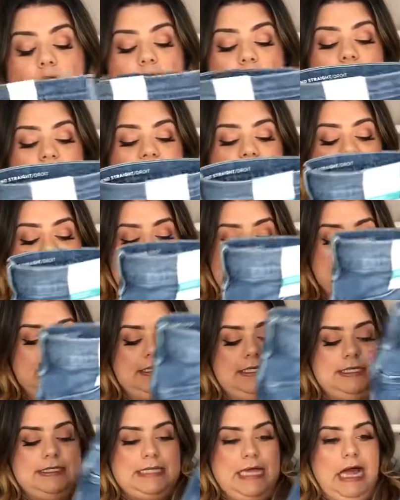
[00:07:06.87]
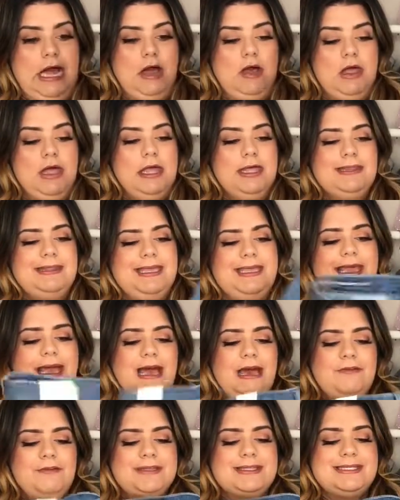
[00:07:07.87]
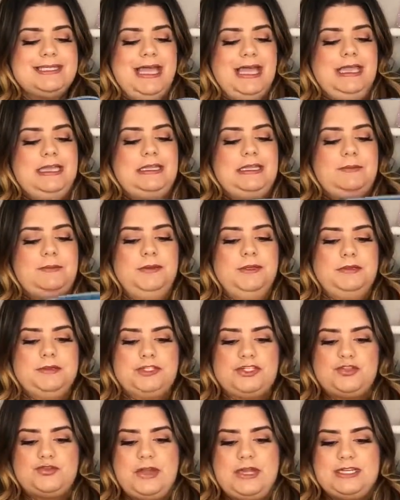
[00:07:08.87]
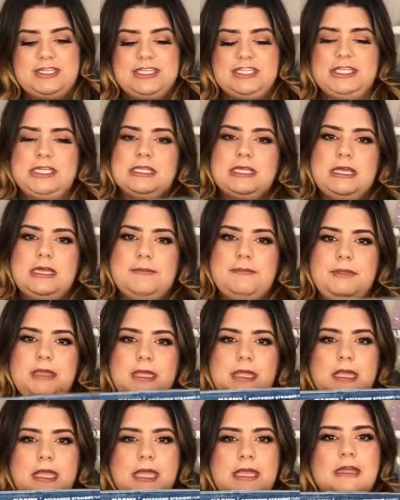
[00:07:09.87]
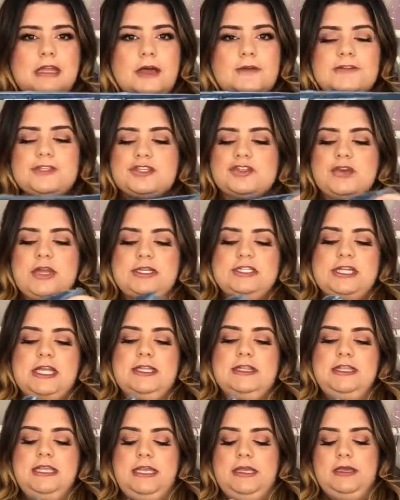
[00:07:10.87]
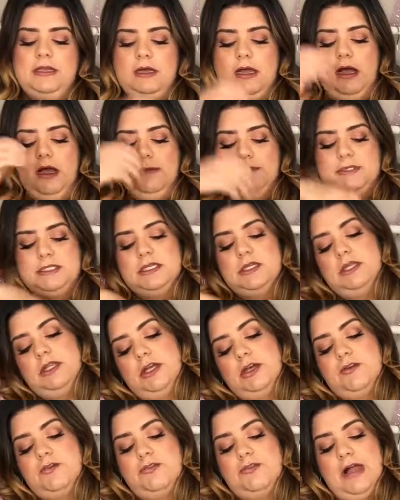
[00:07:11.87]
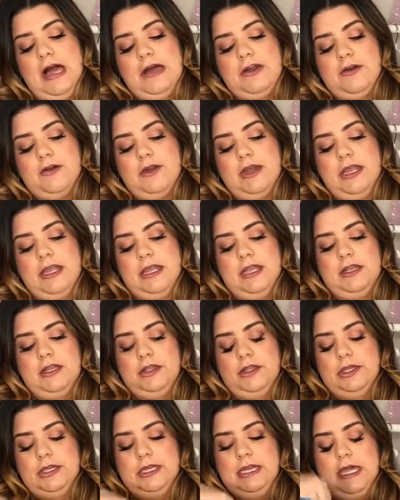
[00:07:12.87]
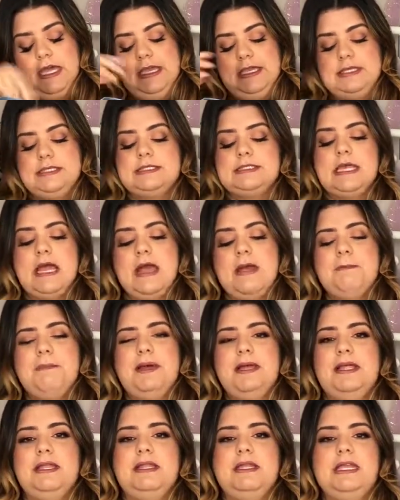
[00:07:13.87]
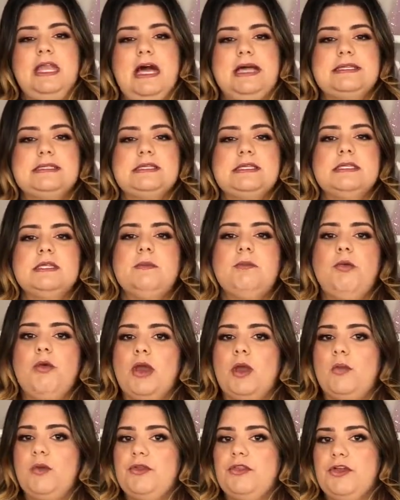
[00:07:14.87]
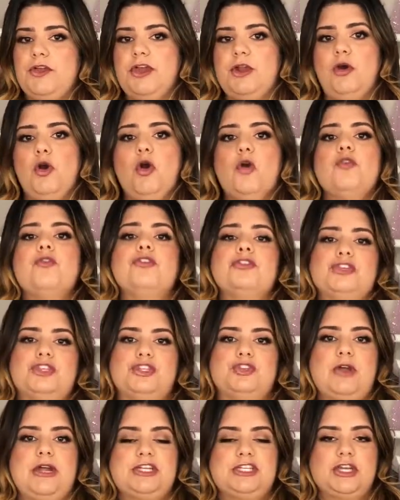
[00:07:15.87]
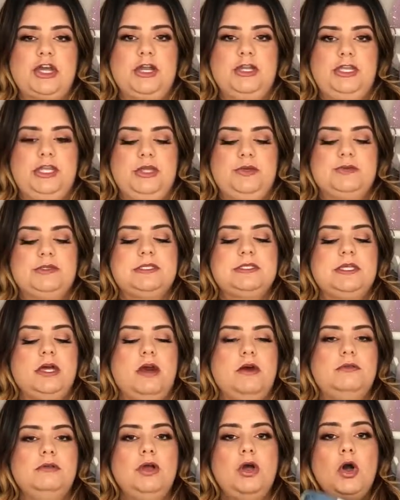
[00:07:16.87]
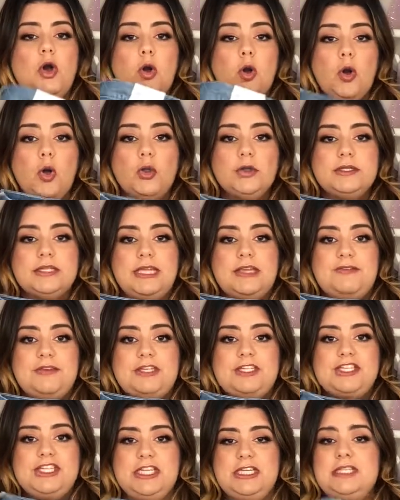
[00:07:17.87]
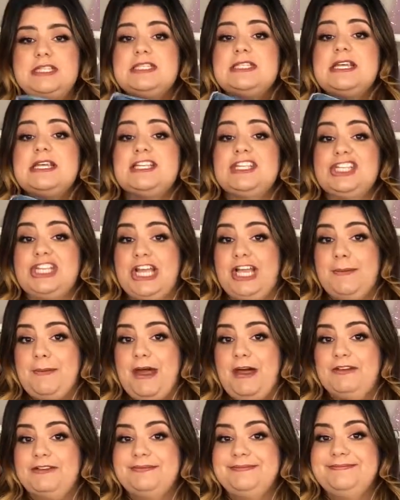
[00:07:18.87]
ahead and check these out. They have a tiny bit of stretch to them. Enough stretch, I think, to look flattering and look nice, but not to the point where they're going to overstretch on you. So Old Navy jeans, check them out.